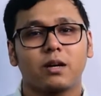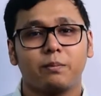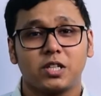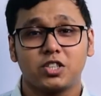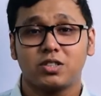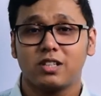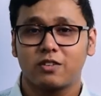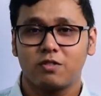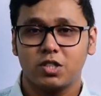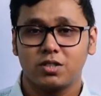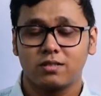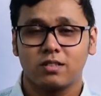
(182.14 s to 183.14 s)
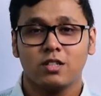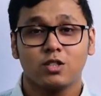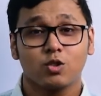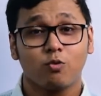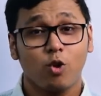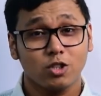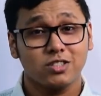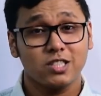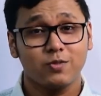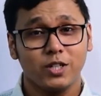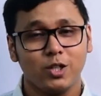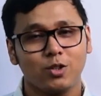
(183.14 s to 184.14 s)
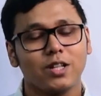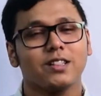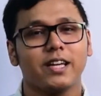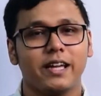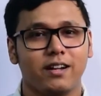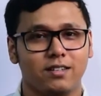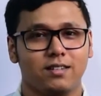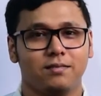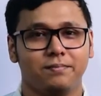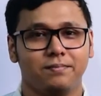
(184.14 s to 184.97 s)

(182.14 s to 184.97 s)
competition equation. So watch this video till the end.